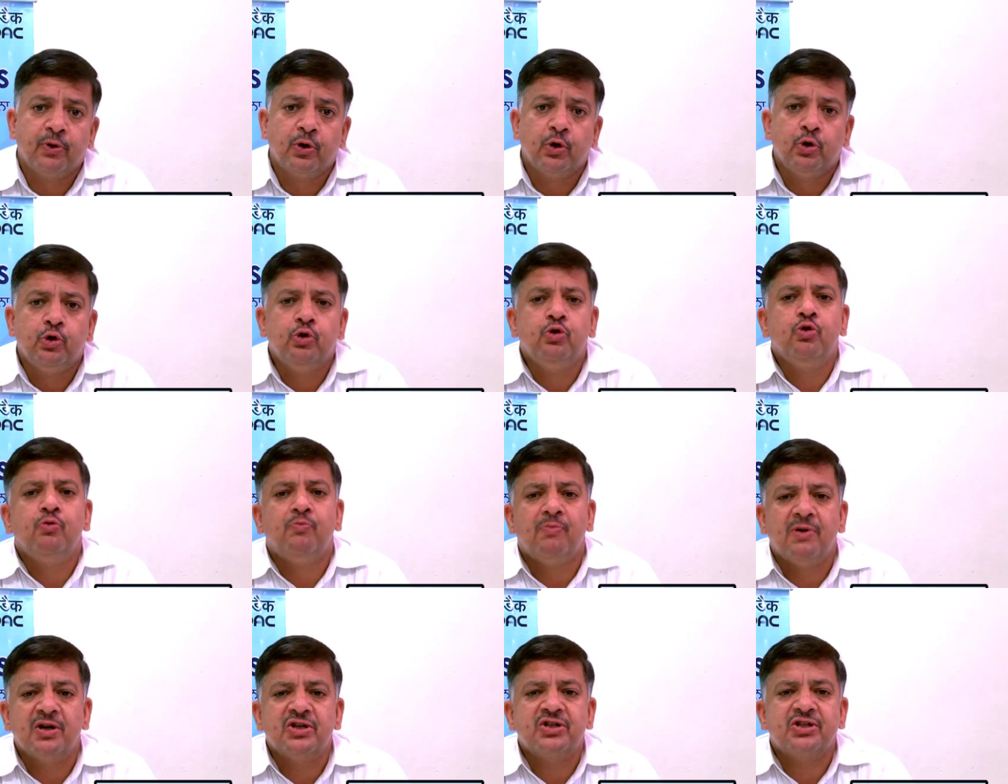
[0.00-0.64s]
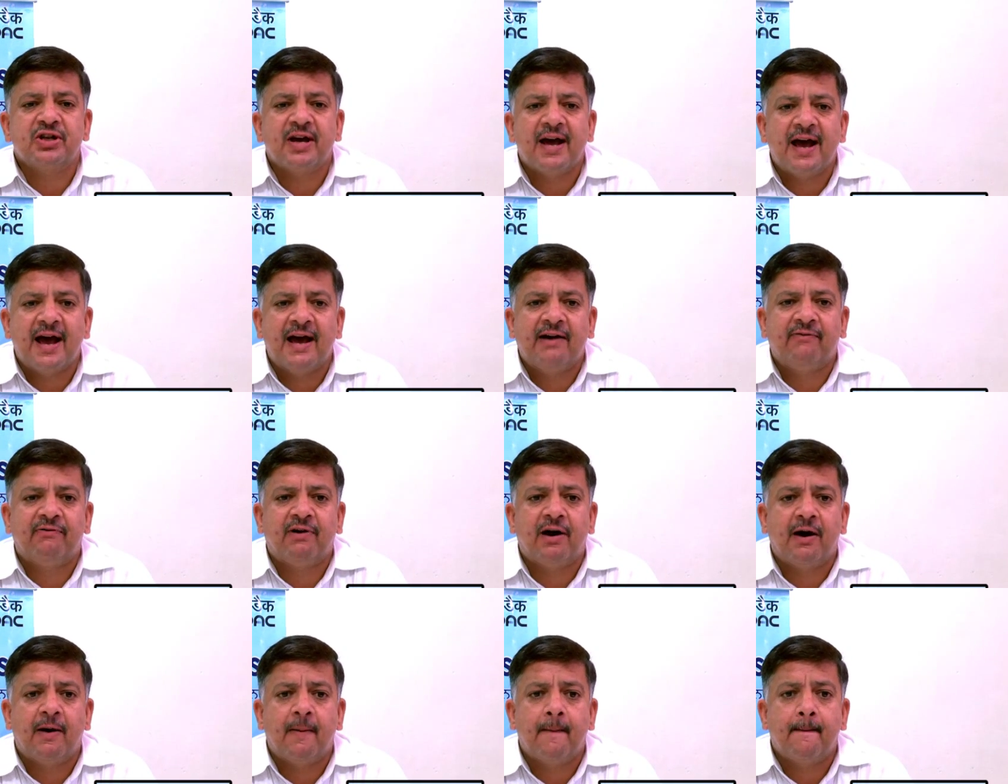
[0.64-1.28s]
you must have
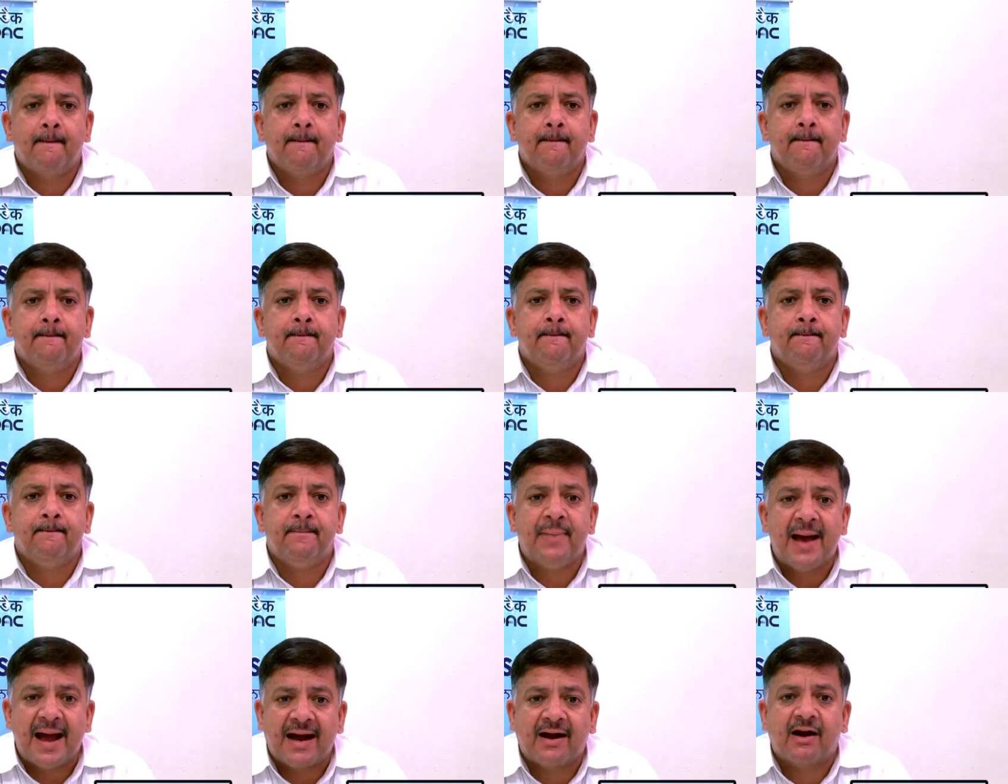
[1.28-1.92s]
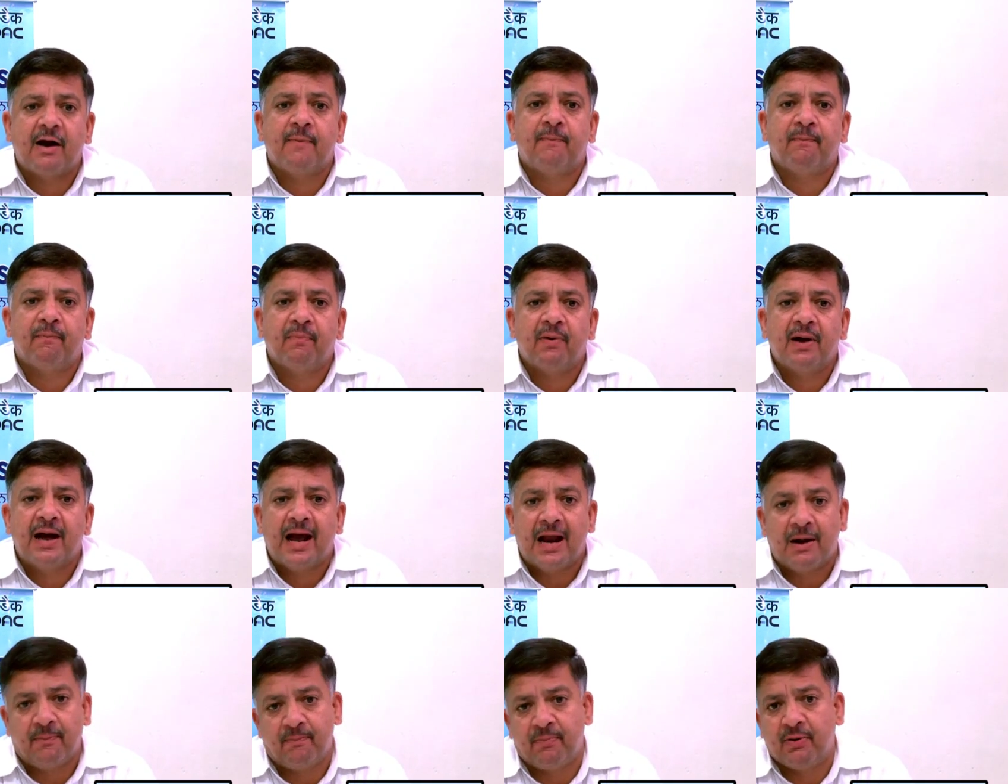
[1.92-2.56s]
a backup
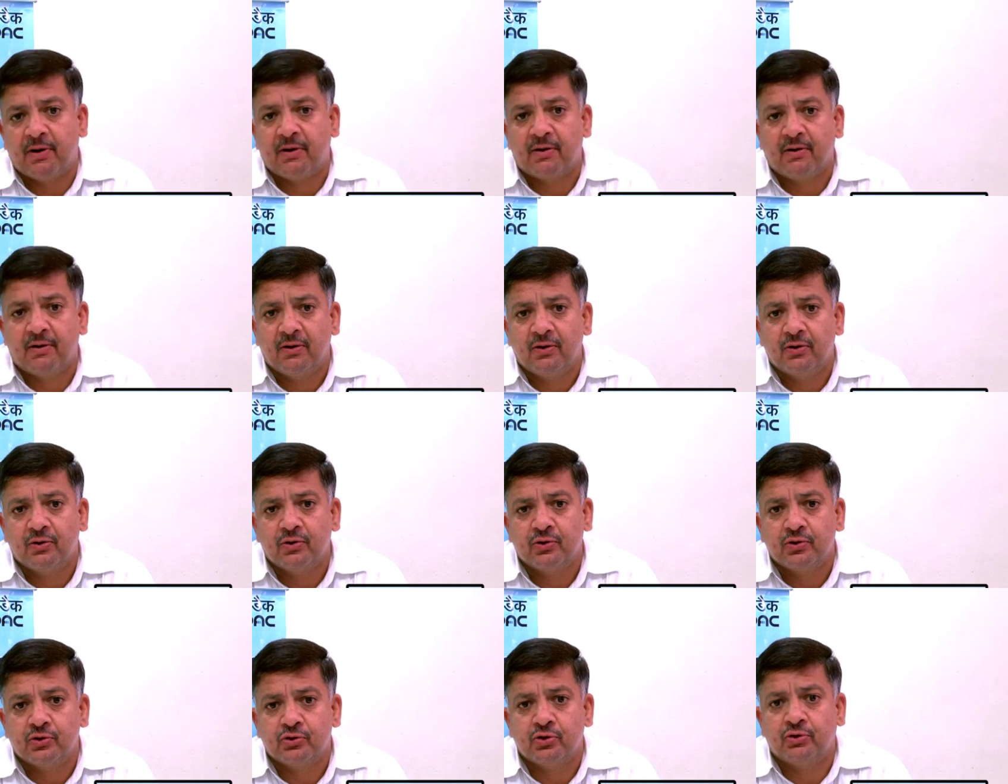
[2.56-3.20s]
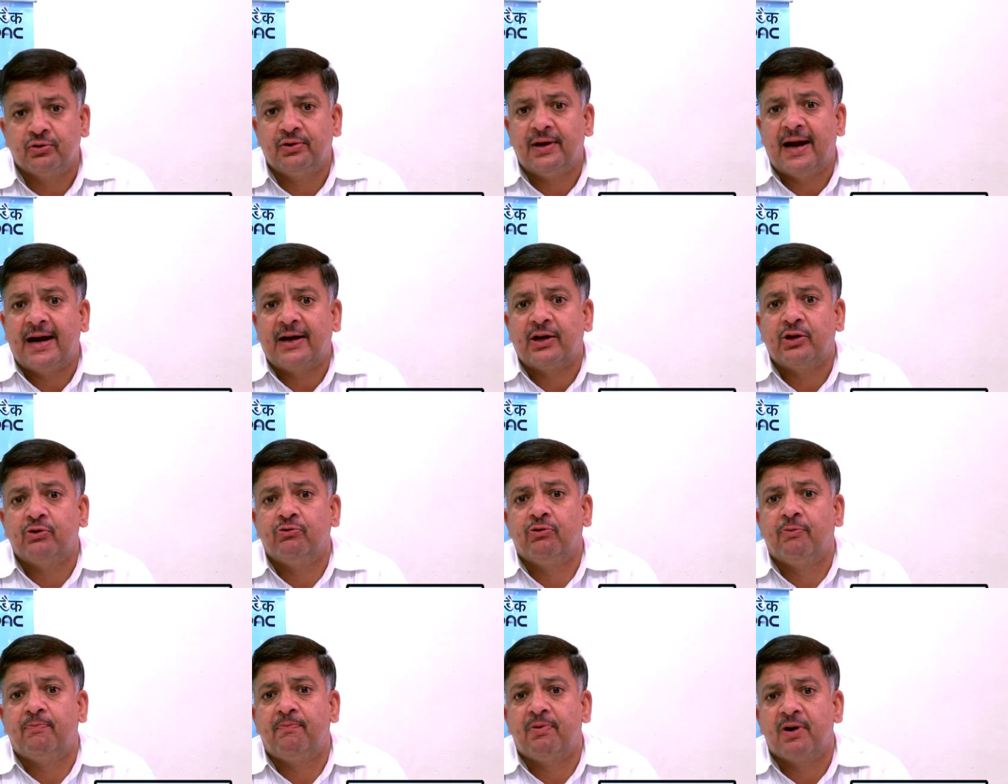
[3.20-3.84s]
helper so that
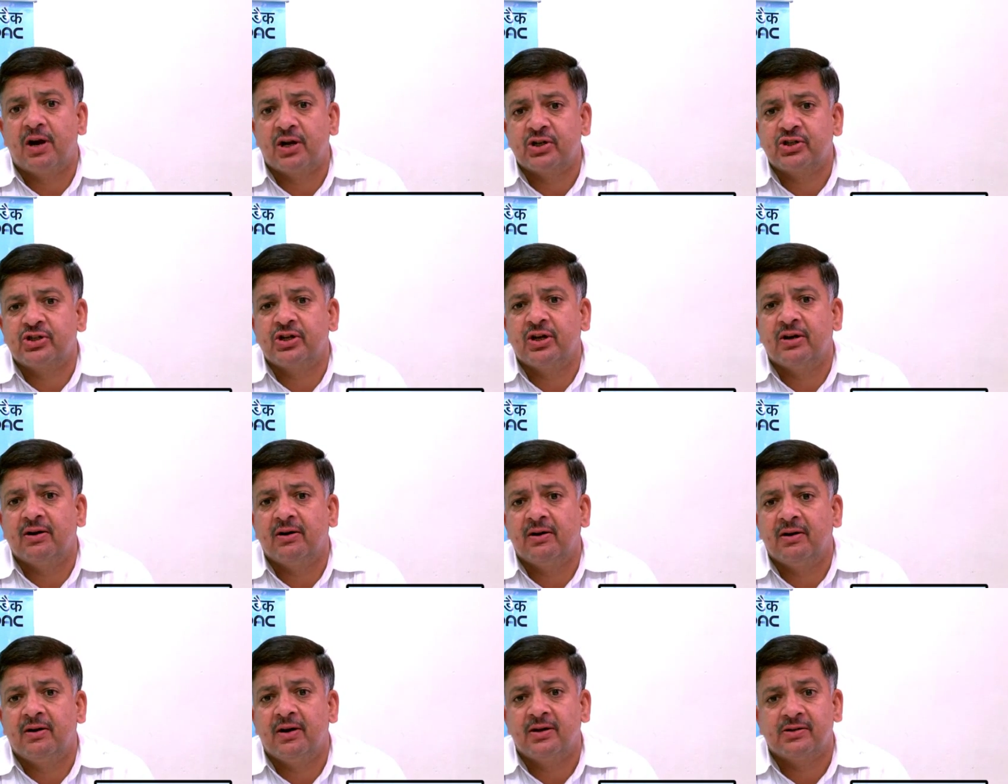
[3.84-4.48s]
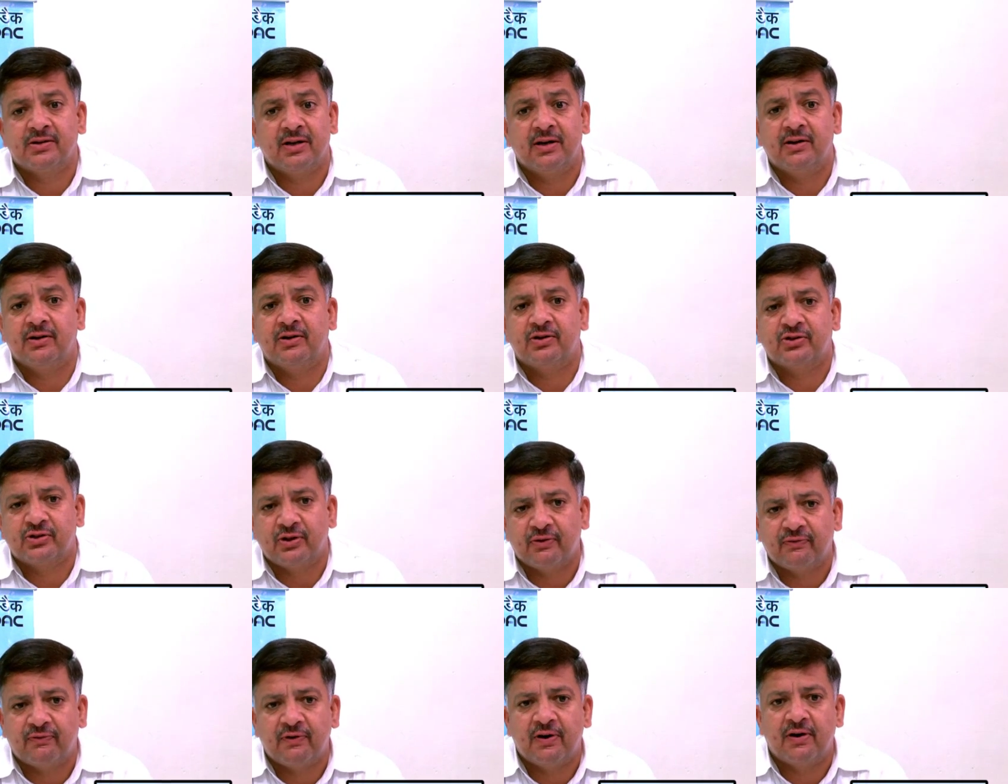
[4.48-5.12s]
your production doesn't
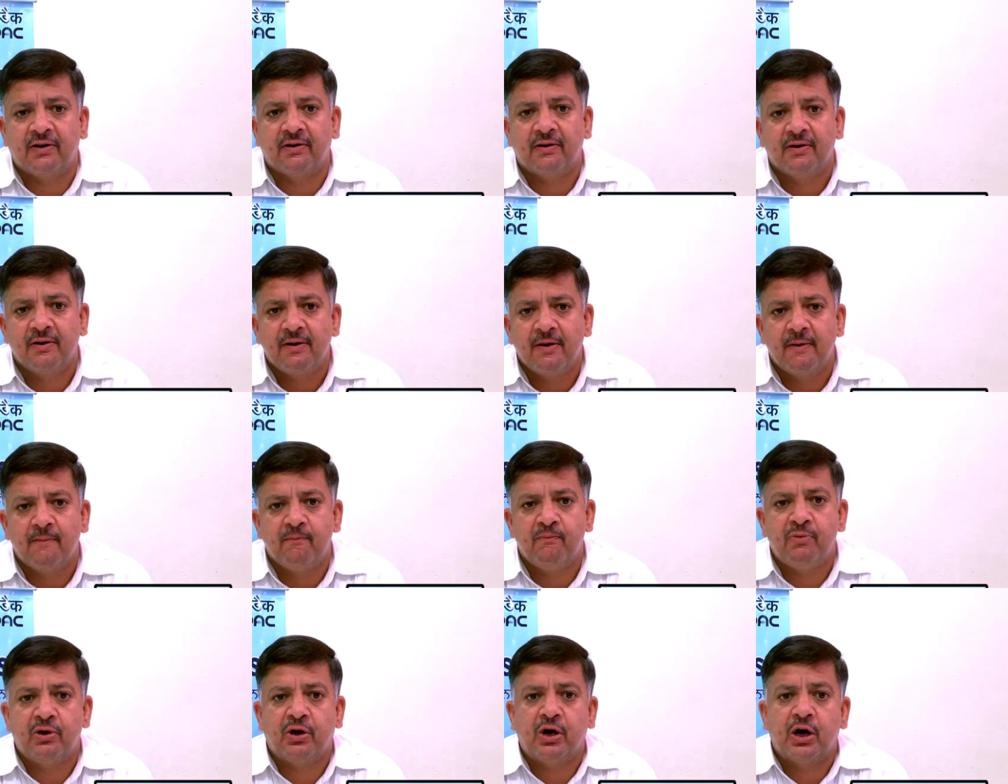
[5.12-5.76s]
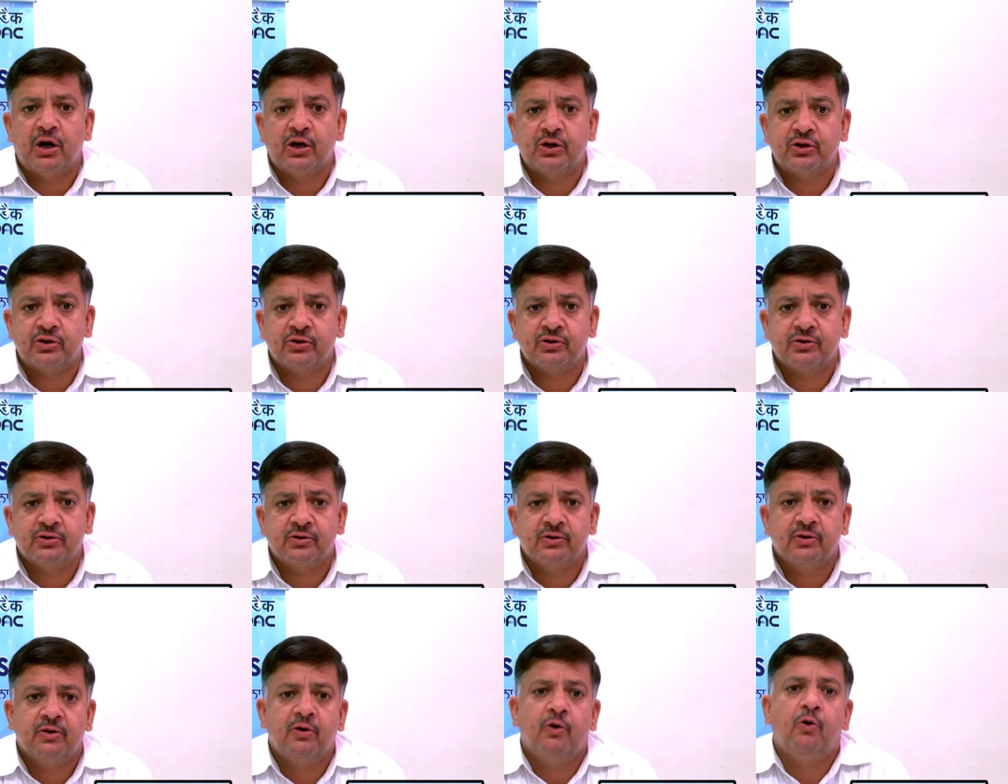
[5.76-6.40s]
suffer because
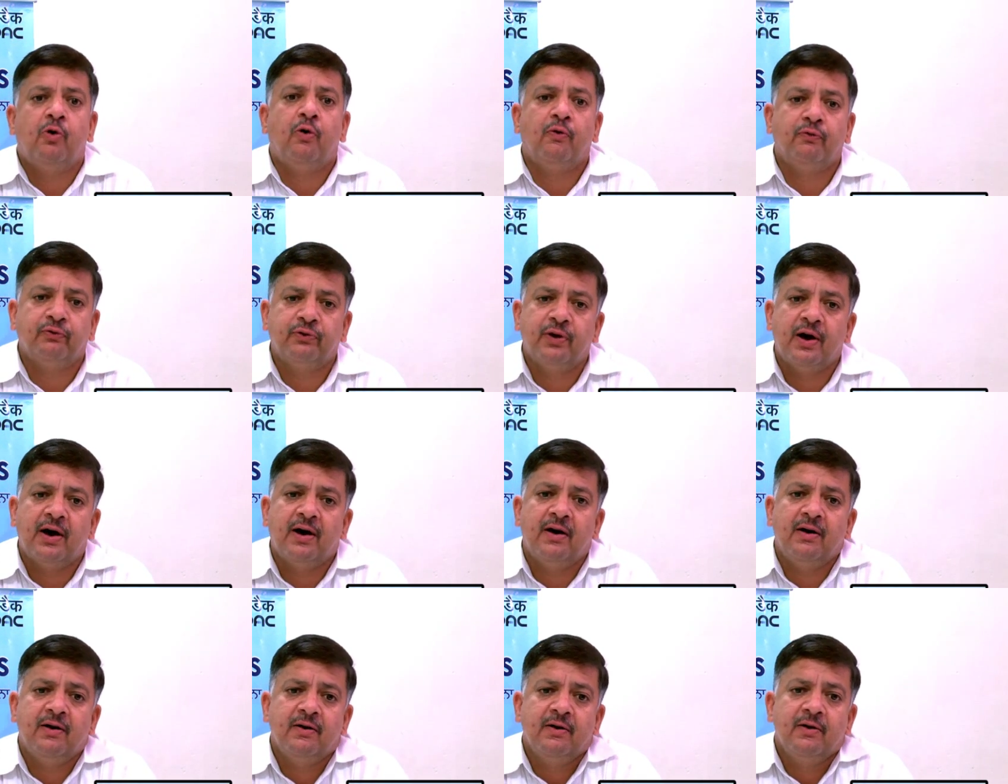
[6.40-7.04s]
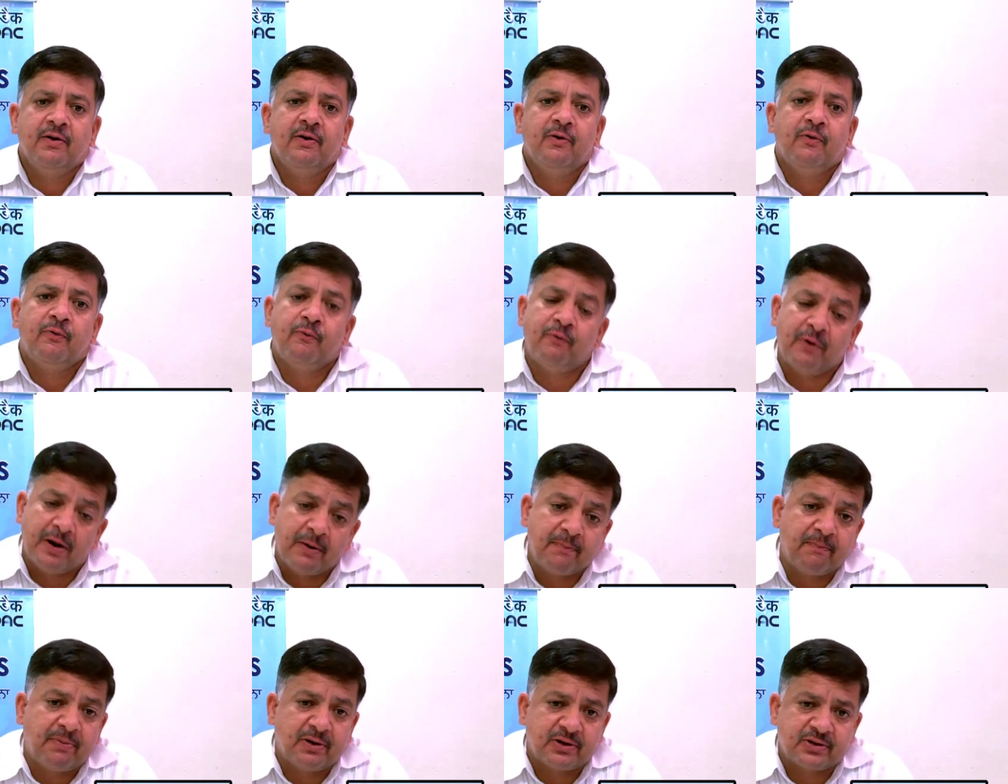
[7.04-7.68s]
of the
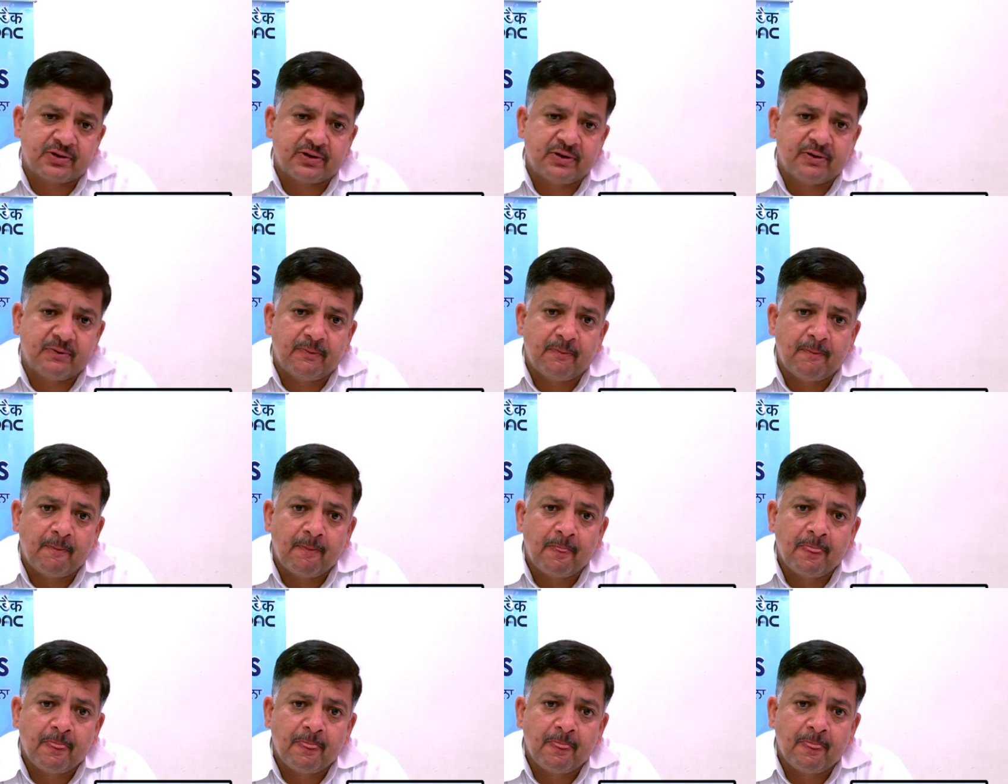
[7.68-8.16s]
one person.